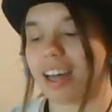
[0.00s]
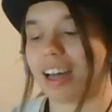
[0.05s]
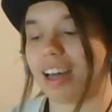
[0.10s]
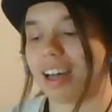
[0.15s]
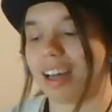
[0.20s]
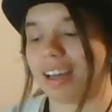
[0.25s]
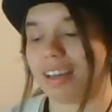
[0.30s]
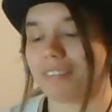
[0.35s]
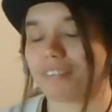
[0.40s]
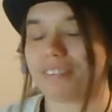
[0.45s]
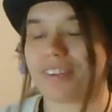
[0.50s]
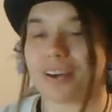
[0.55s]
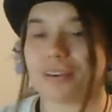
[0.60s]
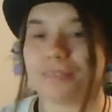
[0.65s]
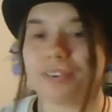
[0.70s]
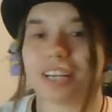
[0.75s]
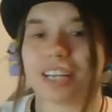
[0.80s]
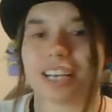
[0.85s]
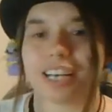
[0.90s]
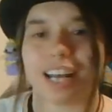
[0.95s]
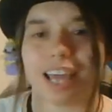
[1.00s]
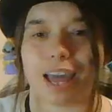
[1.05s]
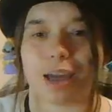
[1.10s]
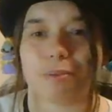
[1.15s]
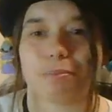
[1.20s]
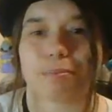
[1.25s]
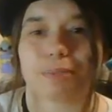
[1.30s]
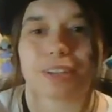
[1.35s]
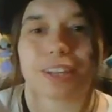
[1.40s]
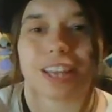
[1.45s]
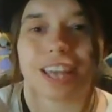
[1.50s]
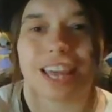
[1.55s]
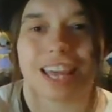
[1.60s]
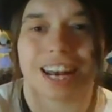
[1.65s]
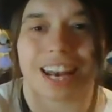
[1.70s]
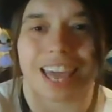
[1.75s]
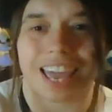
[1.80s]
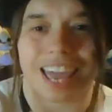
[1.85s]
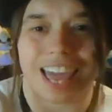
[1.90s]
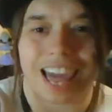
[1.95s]
I found an app
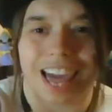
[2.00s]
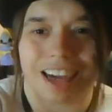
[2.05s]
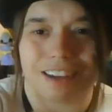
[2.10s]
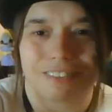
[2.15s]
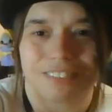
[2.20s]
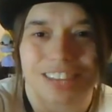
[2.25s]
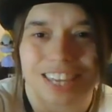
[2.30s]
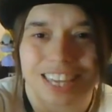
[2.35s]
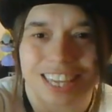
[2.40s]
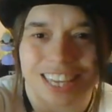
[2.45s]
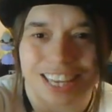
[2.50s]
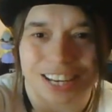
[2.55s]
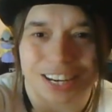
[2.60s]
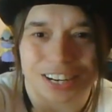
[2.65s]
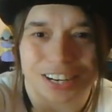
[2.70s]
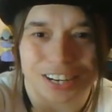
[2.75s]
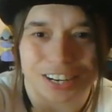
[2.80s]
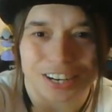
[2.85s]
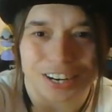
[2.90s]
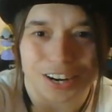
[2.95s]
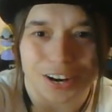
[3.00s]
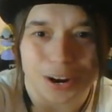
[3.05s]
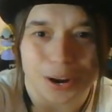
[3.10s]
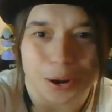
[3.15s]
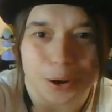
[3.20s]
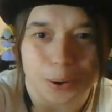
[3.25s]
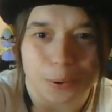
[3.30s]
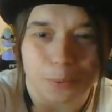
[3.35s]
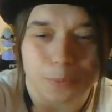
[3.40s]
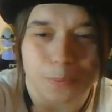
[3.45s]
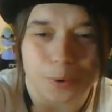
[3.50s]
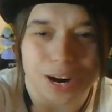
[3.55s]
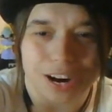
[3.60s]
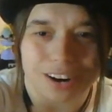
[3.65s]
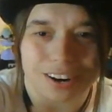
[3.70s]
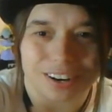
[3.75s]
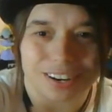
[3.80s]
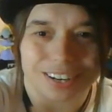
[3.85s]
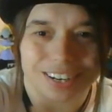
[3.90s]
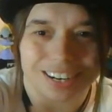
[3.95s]
and I have it here
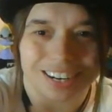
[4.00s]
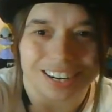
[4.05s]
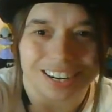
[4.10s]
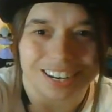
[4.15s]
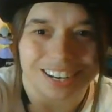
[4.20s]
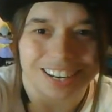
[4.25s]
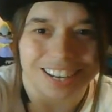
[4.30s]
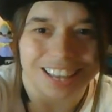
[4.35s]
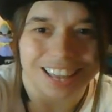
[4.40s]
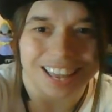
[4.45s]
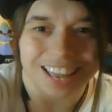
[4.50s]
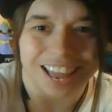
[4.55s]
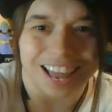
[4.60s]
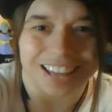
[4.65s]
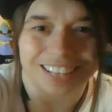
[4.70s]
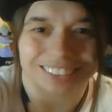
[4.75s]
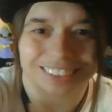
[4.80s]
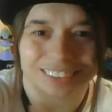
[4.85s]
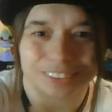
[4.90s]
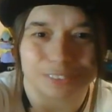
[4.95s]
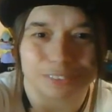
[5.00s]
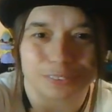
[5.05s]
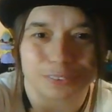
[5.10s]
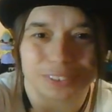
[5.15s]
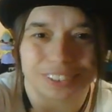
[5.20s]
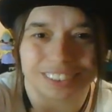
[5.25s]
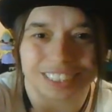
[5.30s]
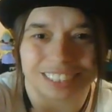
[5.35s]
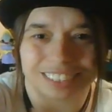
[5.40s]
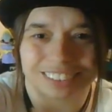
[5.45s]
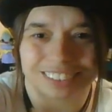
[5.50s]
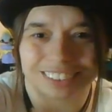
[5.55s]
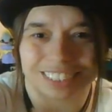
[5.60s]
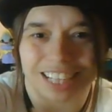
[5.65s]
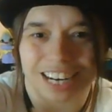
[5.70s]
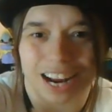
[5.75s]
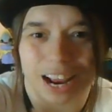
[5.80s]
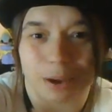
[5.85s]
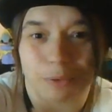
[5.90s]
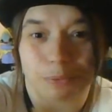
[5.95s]
where it has the four decks
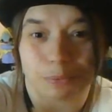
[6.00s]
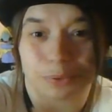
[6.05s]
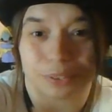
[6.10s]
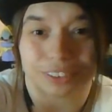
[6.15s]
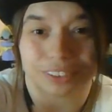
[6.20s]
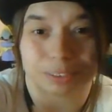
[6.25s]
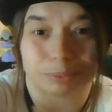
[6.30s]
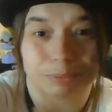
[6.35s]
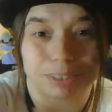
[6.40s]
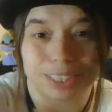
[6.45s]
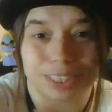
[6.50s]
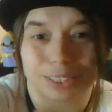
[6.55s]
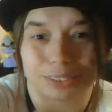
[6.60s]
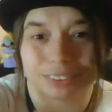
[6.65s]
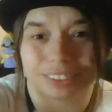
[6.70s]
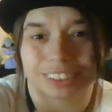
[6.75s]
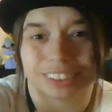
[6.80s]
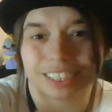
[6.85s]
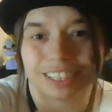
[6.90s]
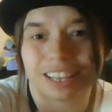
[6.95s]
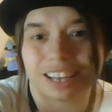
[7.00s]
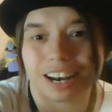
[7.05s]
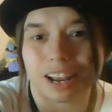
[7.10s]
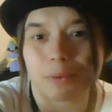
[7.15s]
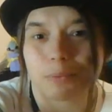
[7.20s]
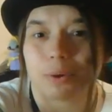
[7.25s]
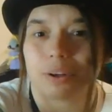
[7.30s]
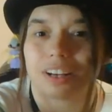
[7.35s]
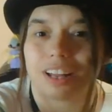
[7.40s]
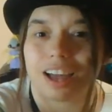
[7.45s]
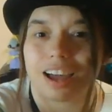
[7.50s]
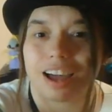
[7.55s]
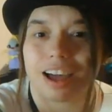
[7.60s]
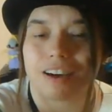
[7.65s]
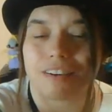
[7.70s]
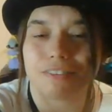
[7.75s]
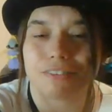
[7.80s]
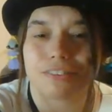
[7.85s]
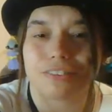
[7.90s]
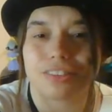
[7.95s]
that I want to be using, and I will
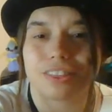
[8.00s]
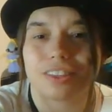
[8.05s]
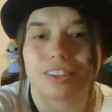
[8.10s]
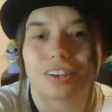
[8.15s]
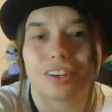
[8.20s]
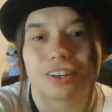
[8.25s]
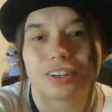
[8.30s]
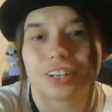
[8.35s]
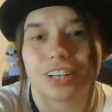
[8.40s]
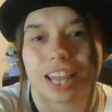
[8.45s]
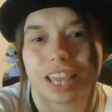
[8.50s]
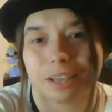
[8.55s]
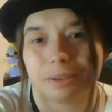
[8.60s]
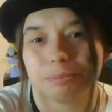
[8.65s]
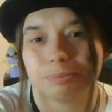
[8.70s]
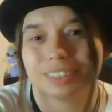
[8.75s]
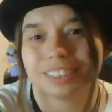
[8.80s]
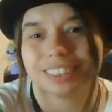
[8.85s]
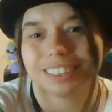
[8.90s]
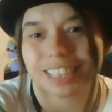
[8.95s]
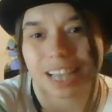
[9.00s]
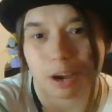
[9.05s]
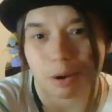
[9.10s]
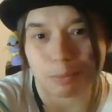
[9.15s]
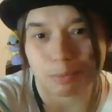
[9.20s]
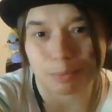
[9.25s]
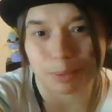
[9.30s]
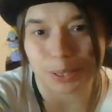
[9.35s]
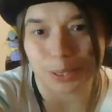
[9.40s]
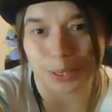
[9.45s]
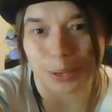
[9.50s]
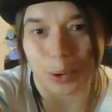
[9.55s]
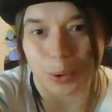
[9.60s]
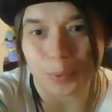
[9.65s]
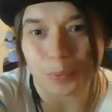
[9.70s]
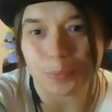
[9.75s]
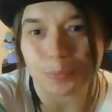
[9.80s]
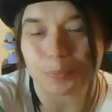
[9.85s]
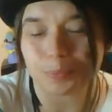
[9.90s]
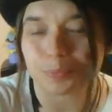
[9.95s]
have their names down
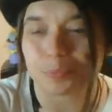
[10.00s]
below.